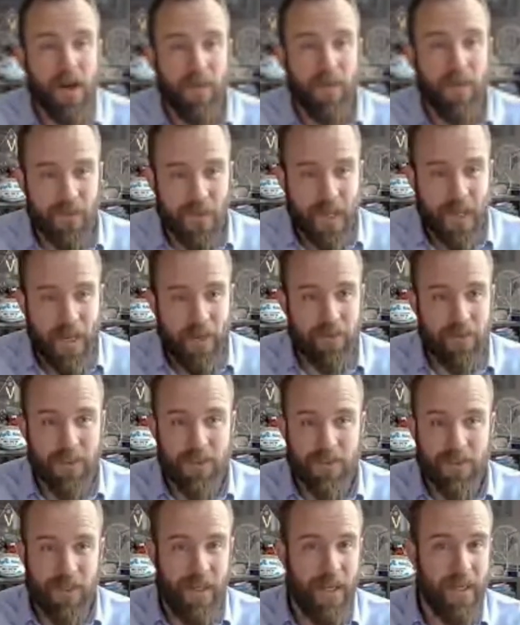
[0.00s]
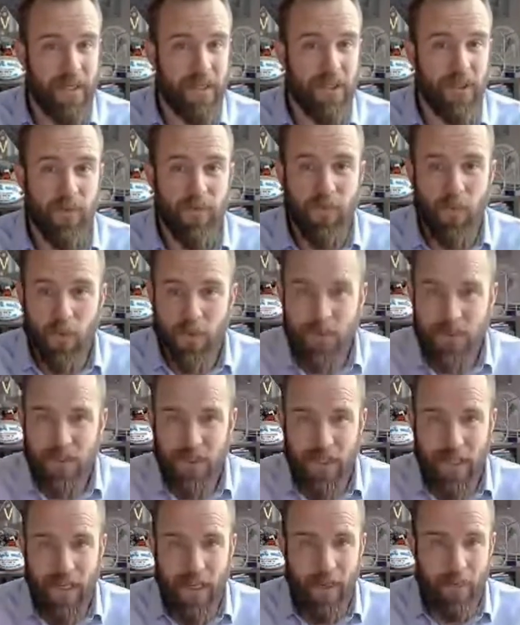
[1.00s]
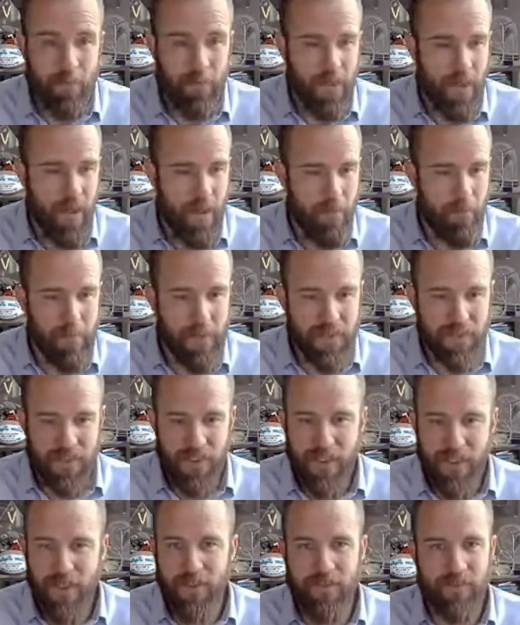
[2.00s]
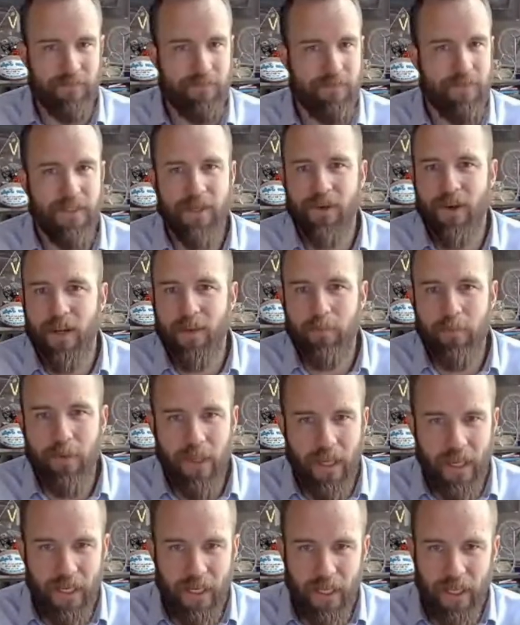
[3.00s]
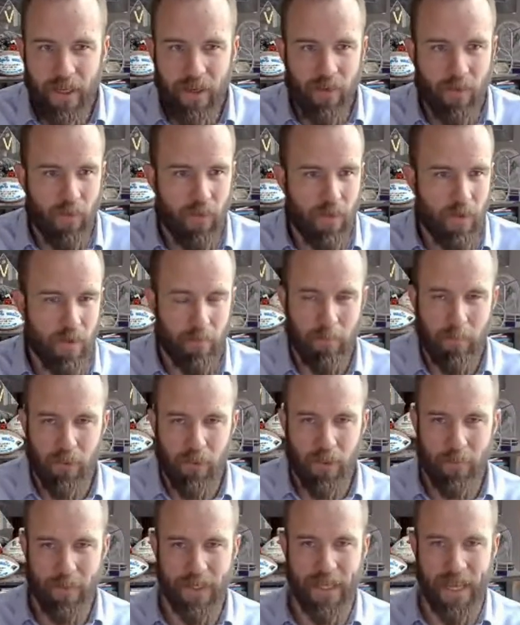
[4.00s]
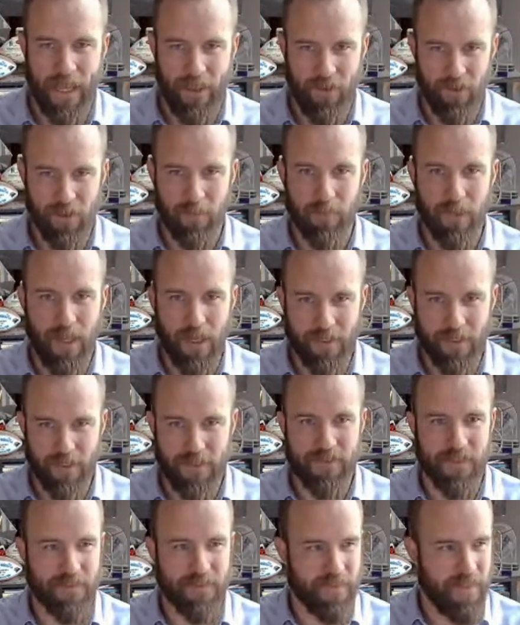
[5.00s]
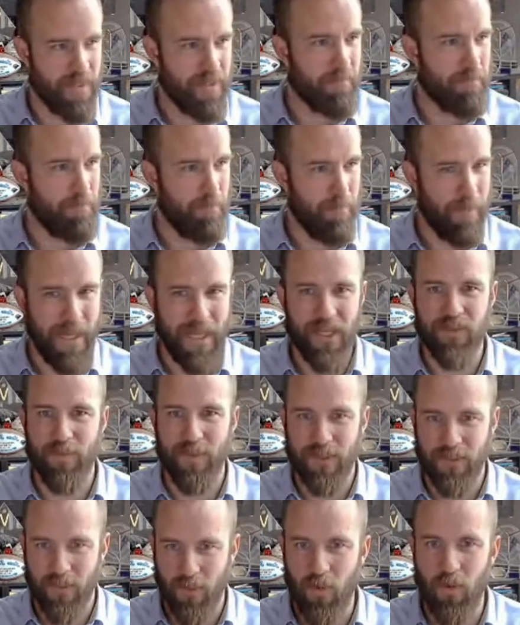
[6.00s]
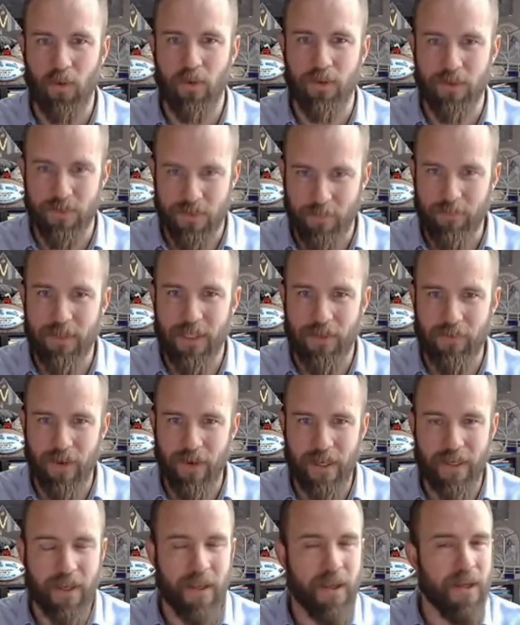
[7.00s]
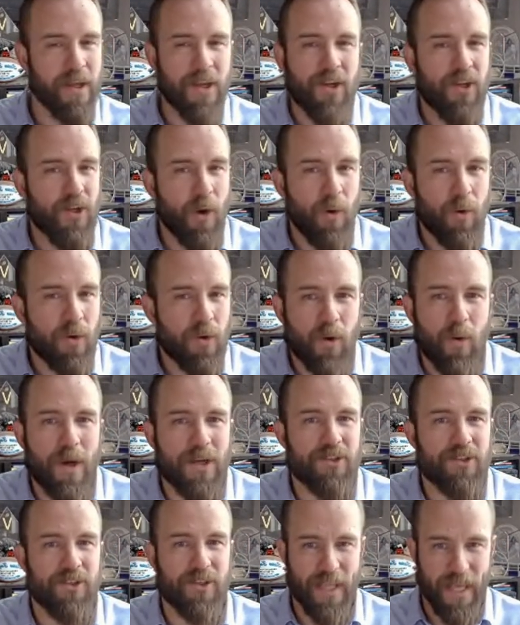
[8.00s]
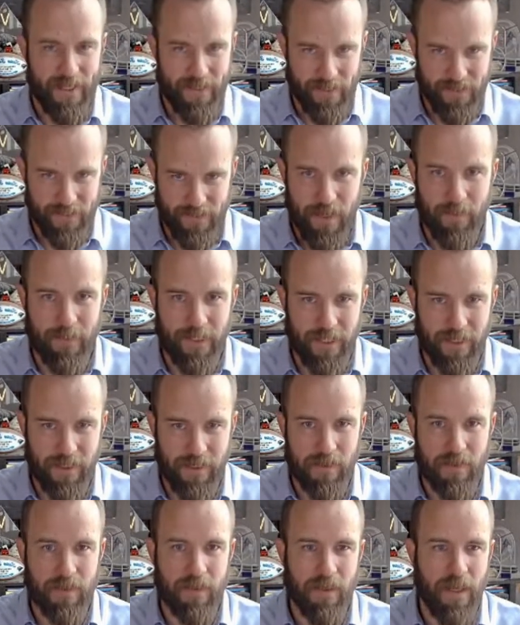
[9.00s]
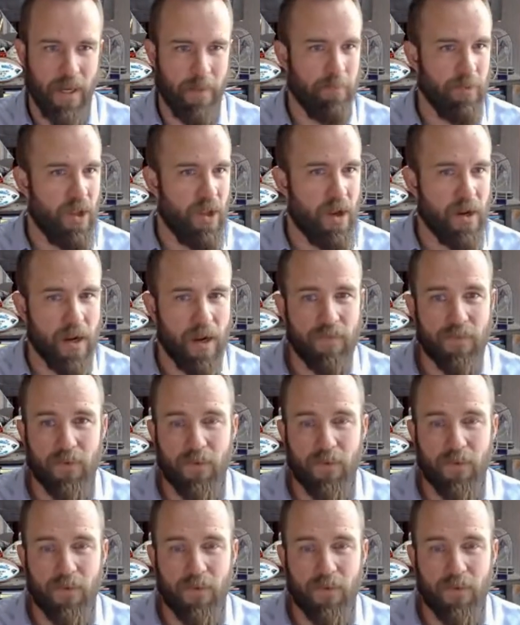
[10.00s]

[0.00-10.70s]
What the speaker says: off your calendar, say, hey, Q4 slammed, I'm busy in year-end planning, or put a big calendar block that says like management hold or something, right? No one will question that this time of year. And block off